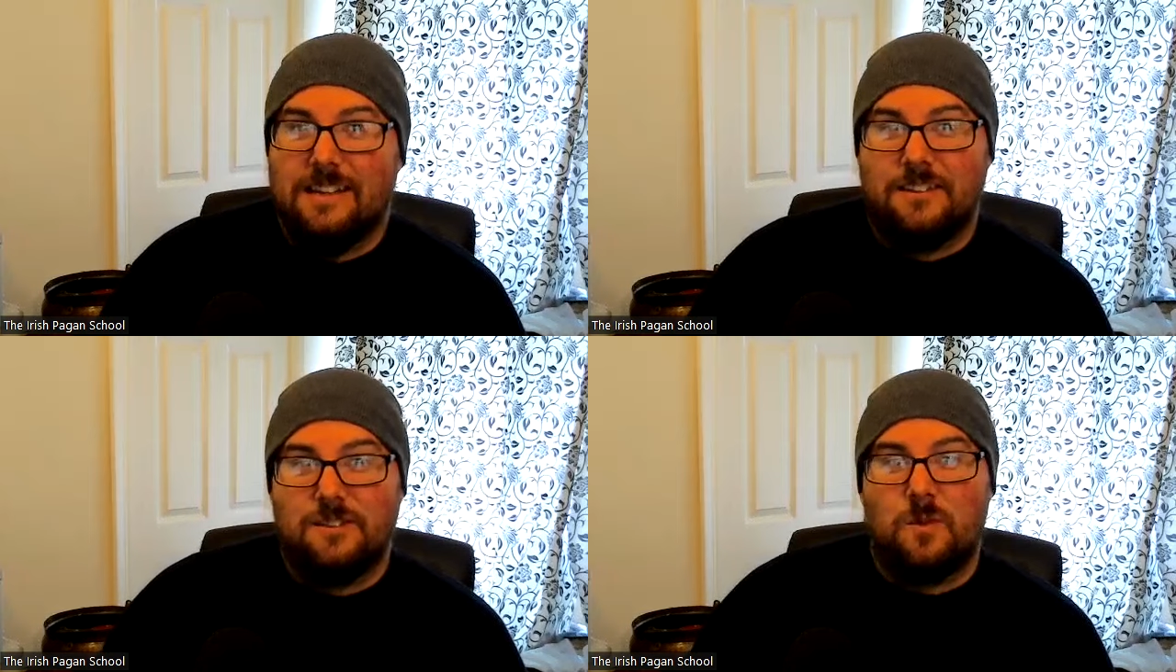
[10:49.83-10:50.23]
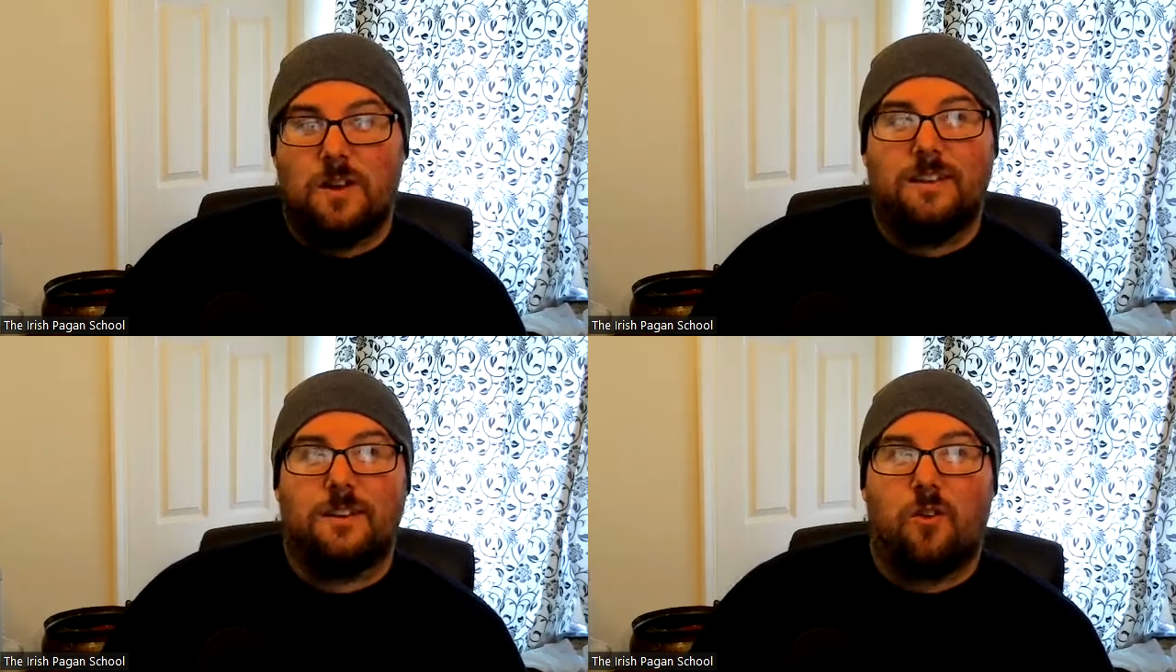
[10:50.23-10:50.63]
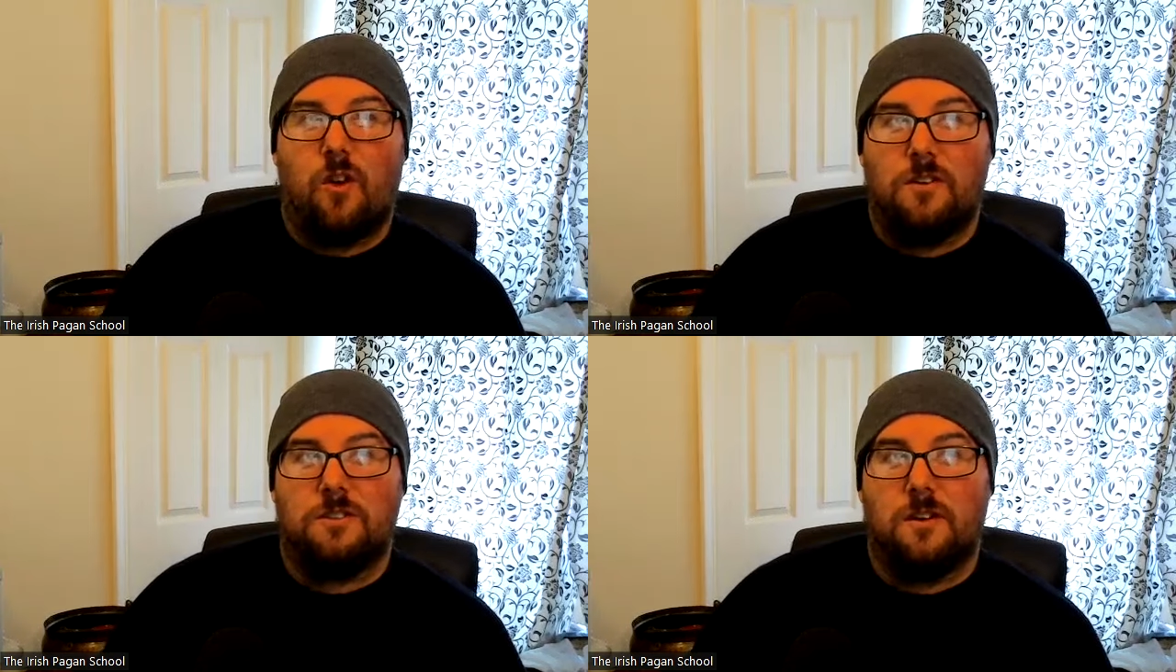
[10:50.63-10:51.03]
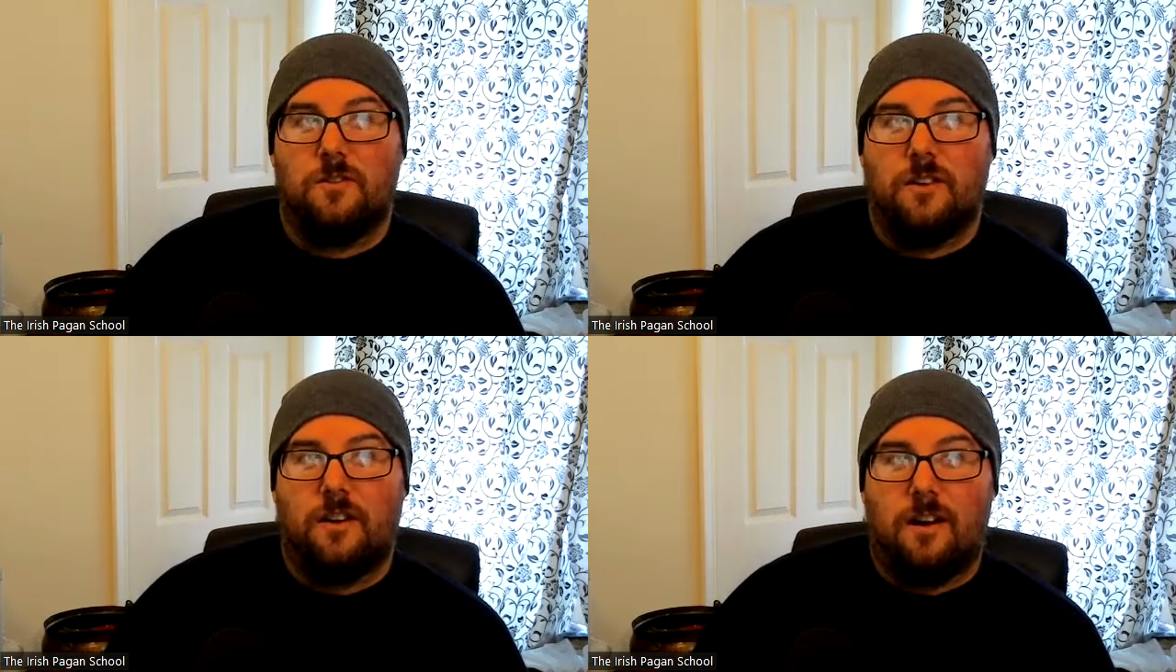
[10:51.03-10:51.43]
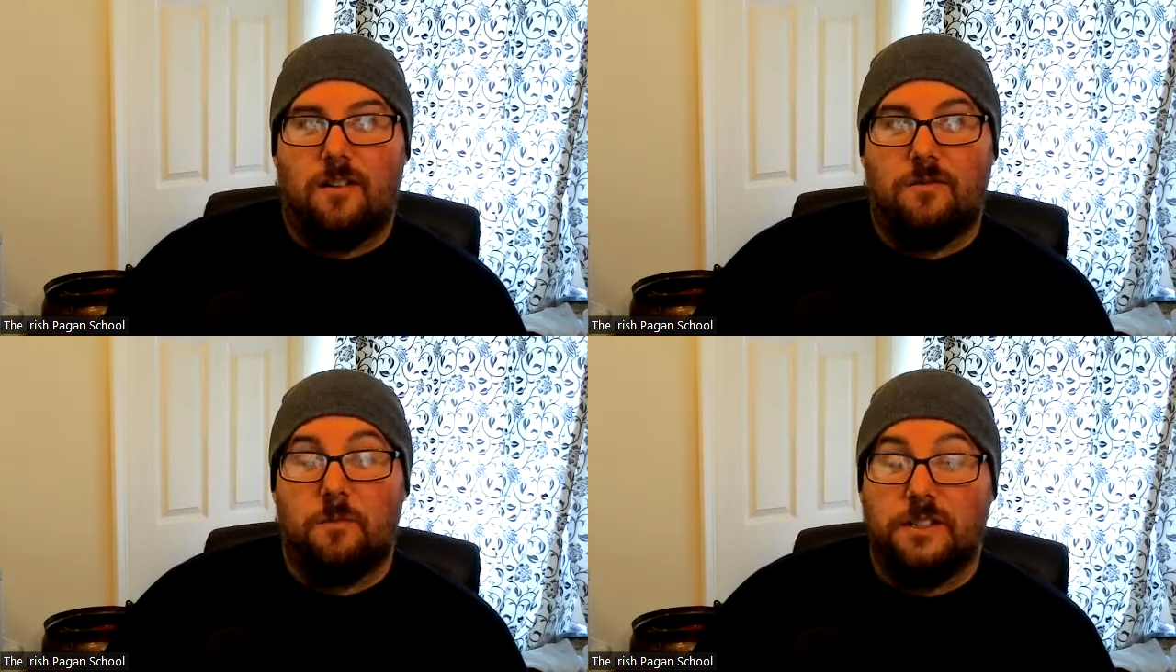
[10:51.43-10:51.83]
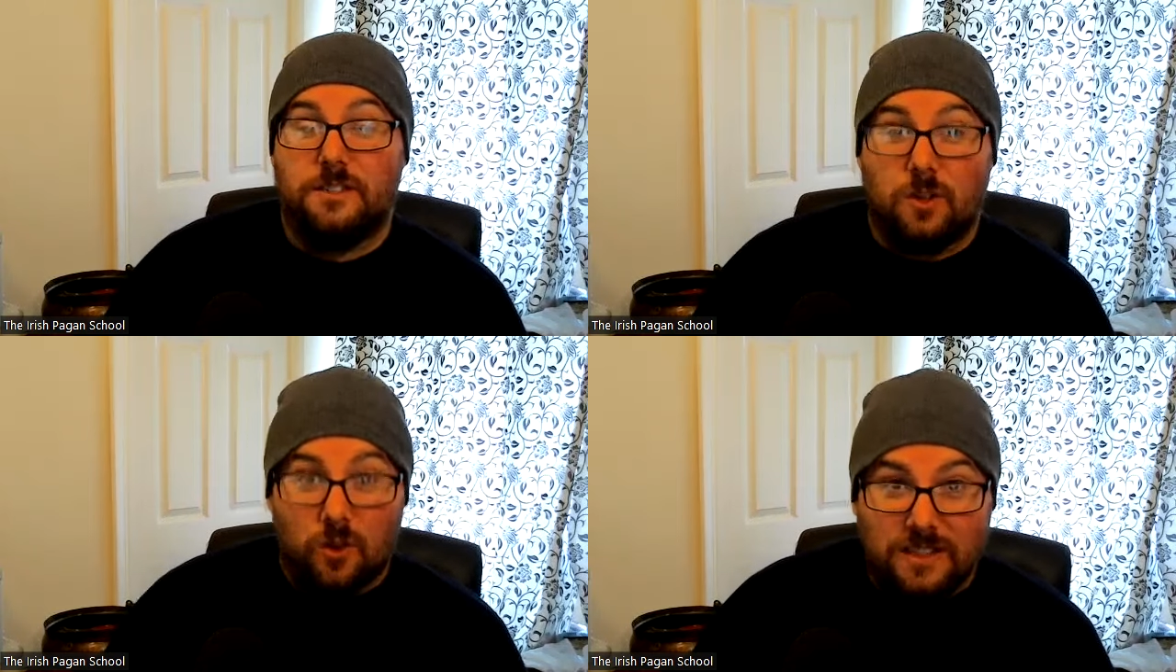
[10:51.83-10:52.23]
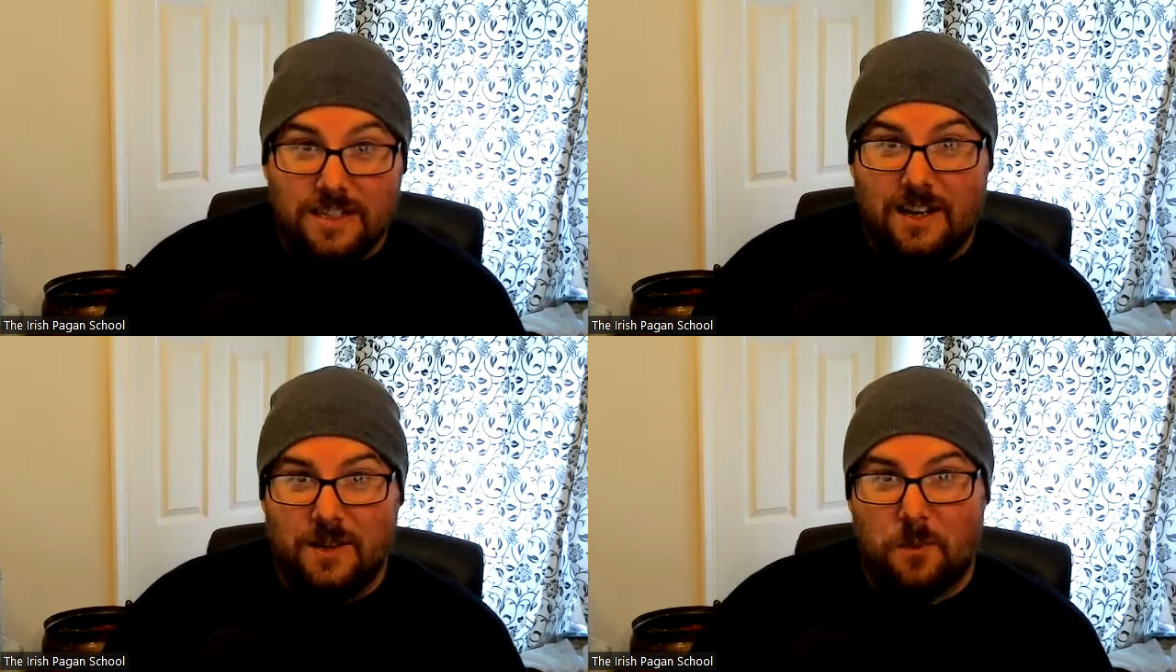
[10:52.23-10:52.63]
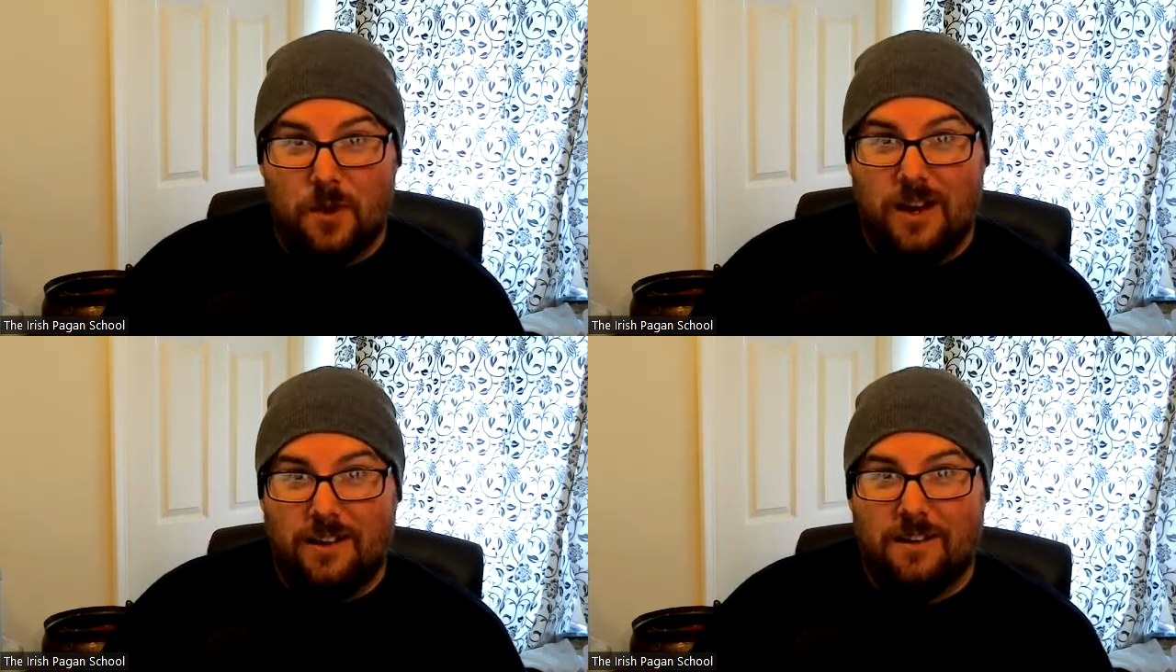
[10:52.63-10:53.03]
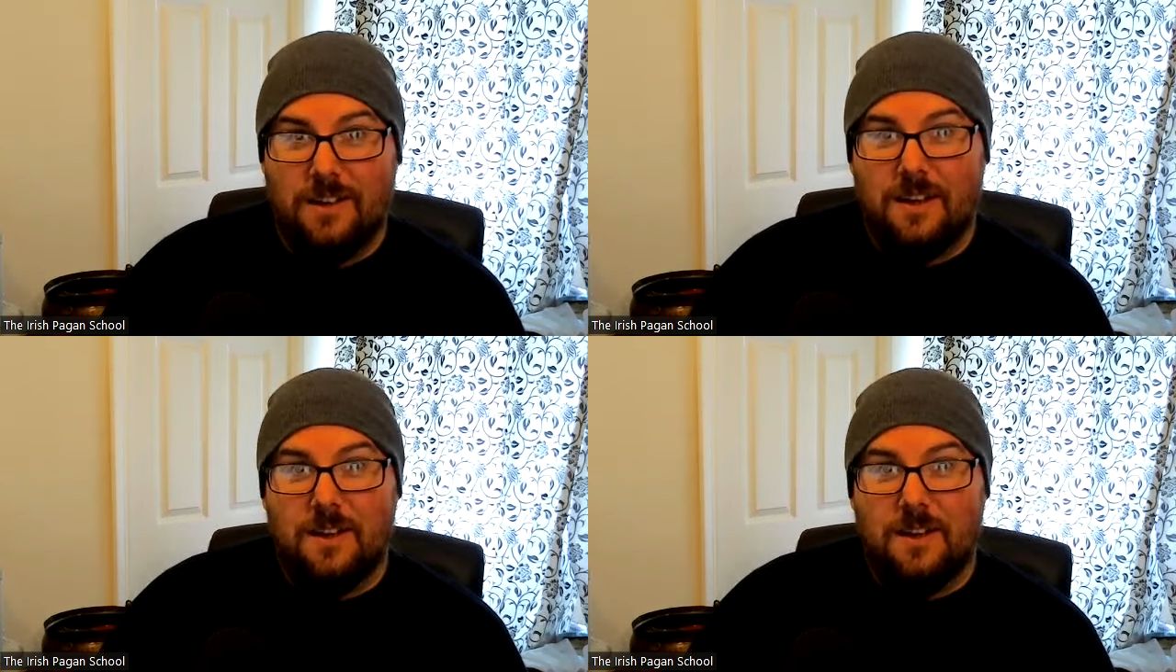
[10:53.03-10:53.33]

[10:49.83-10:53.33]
This is where the crossover of my storytelling brain